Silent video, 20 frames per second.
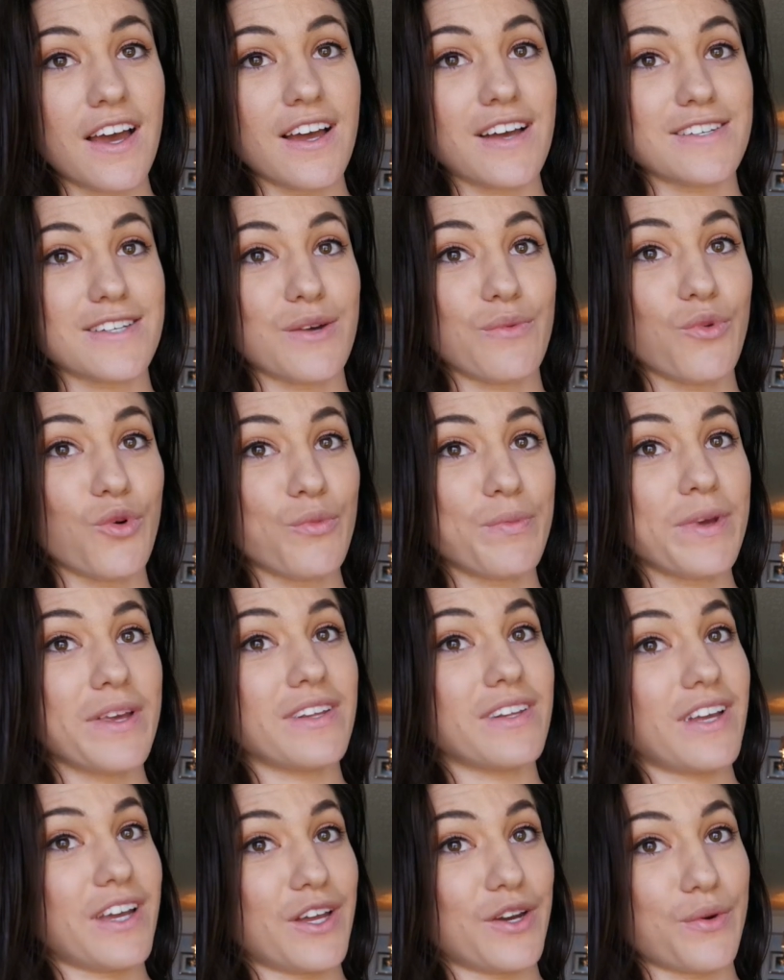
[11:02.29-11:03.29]
because I will
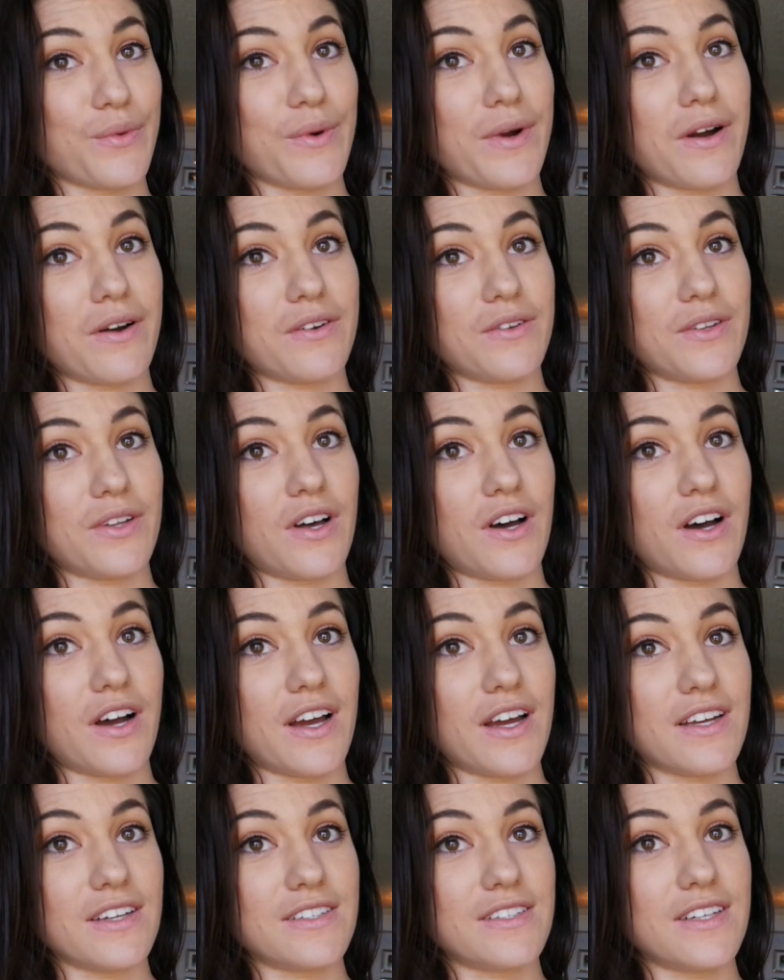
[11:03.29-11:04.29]
be laying around a
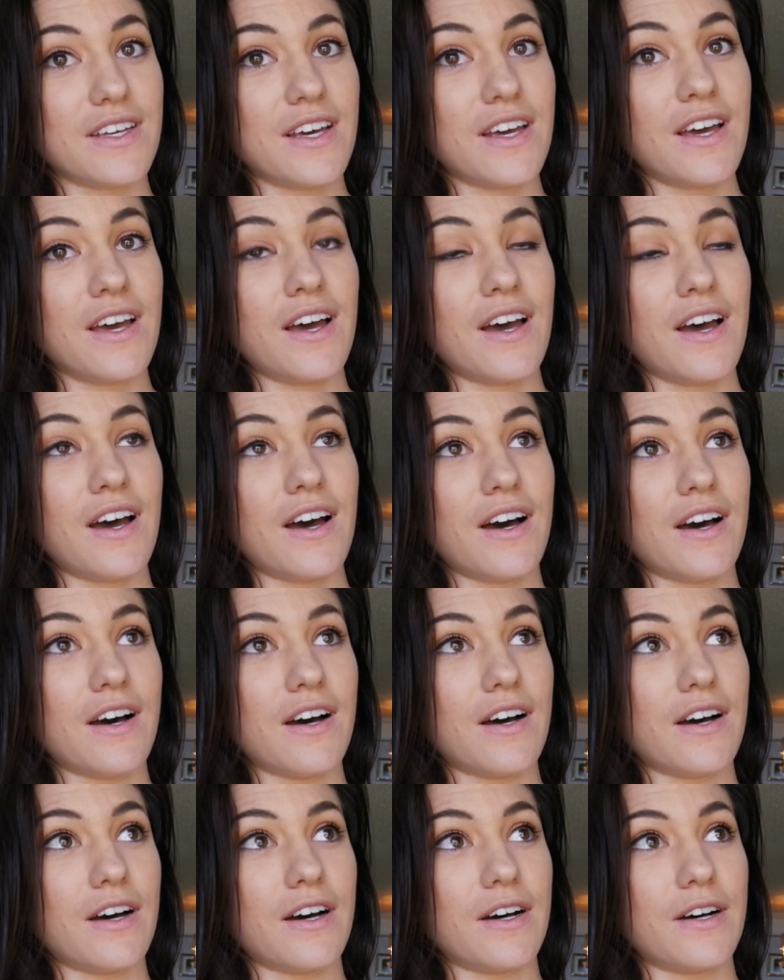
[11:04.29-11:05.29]
lot.
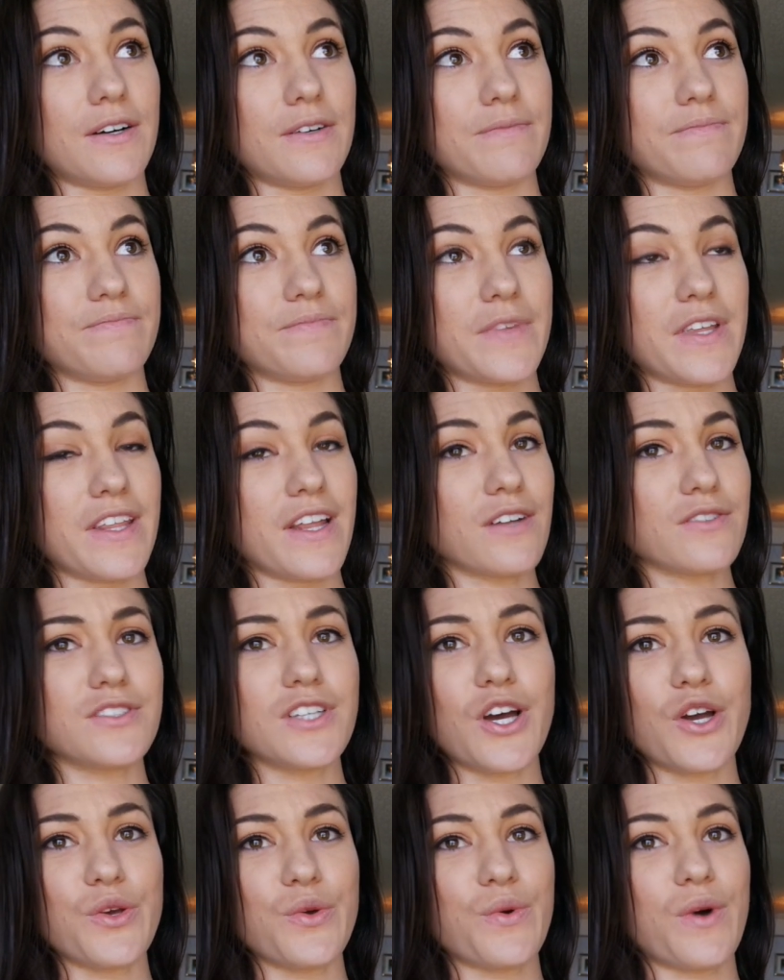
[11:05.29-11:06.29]
Um, and I'll
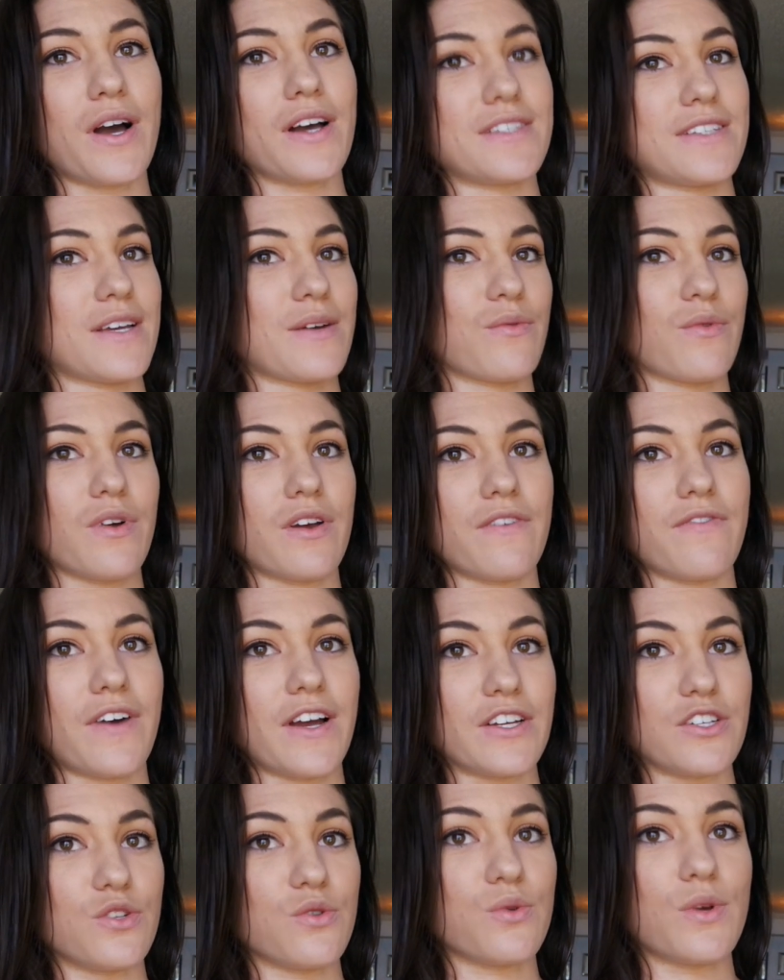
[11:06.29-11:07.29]
tell you guys like if
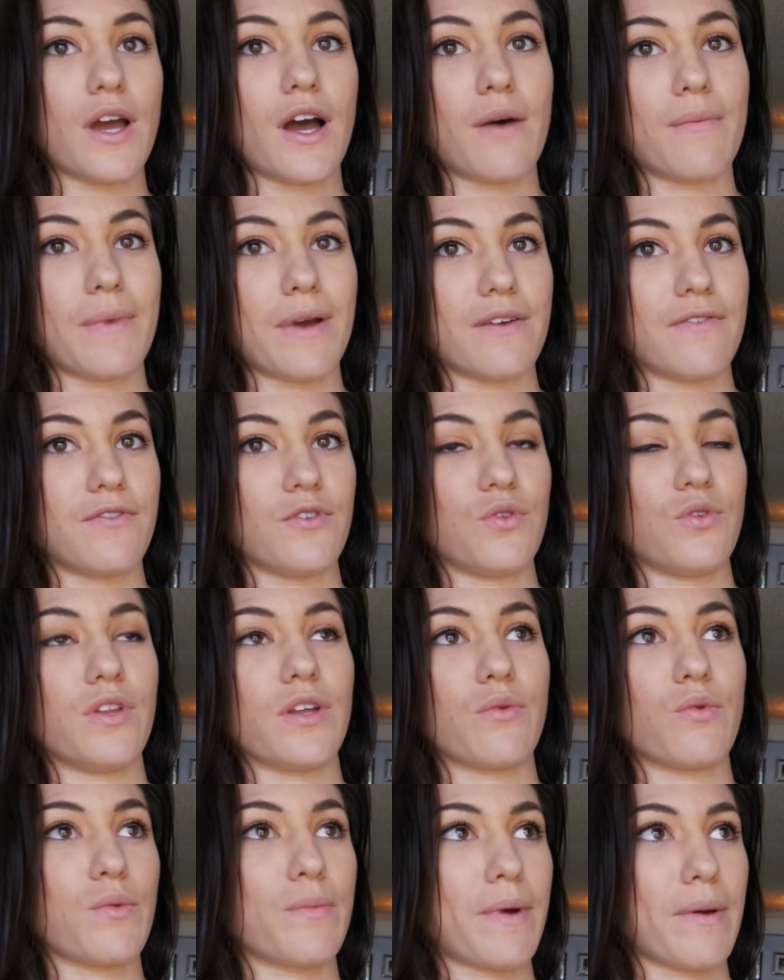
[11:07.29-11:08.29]
I do count my food,
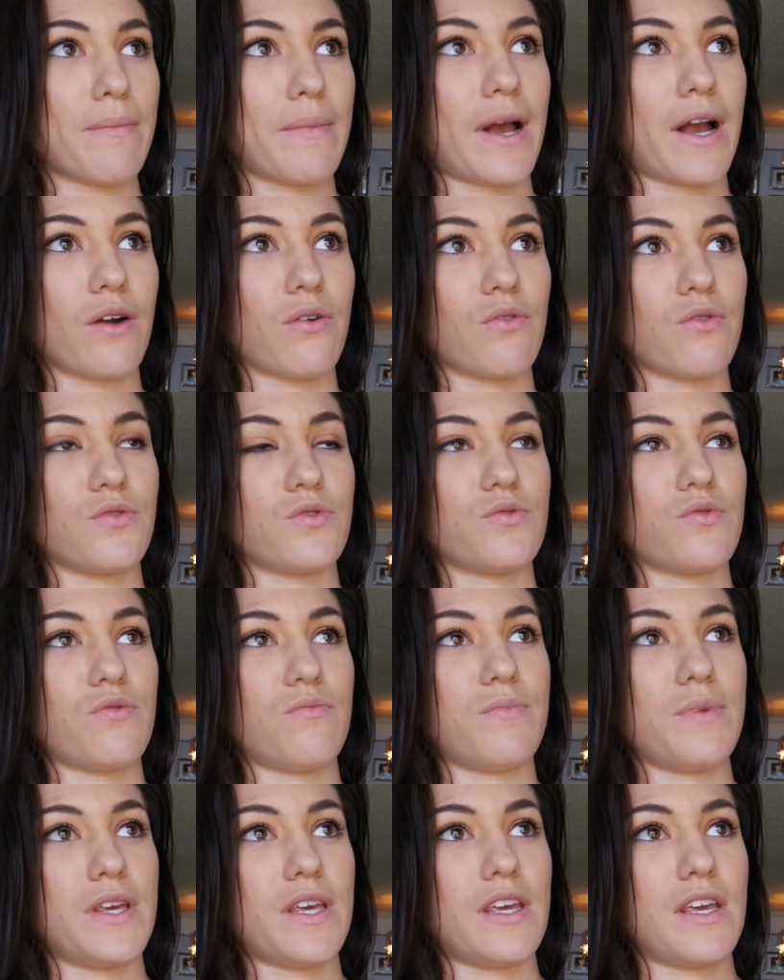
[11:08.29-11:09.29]
like what my macros
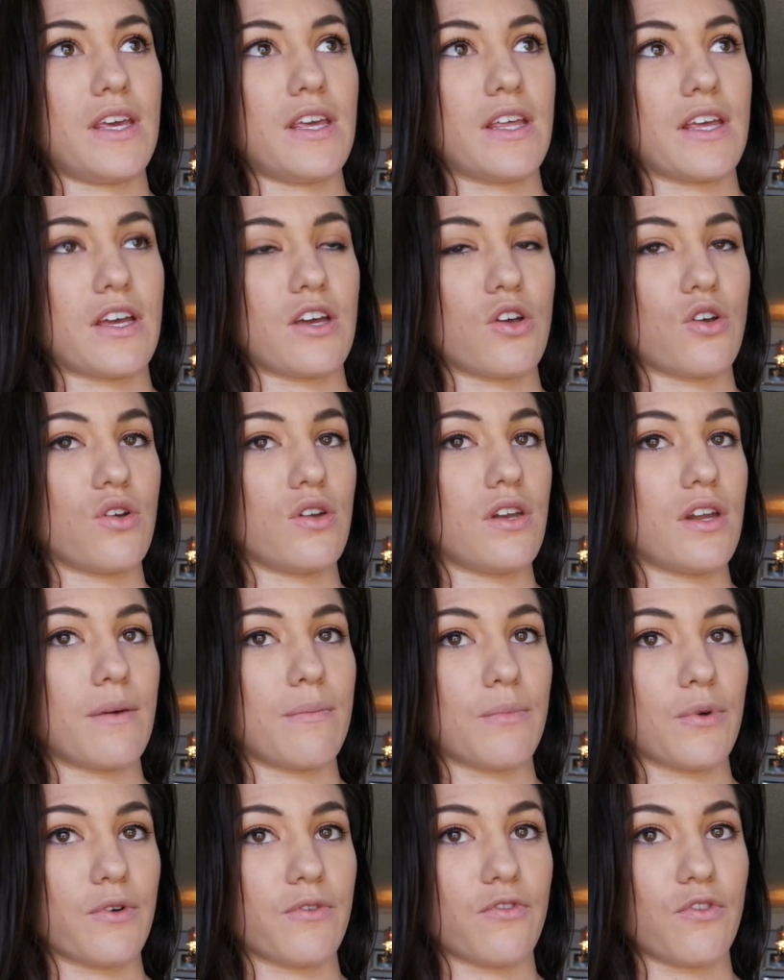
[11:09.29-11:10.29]
would be, like a good
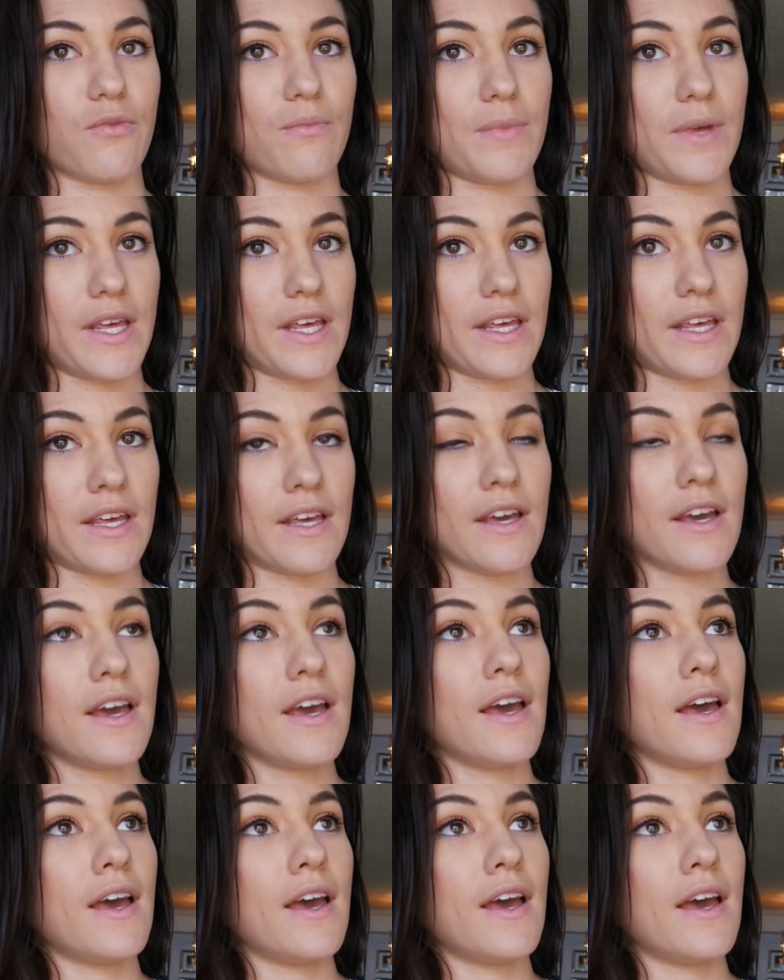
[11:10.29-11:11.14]
number for me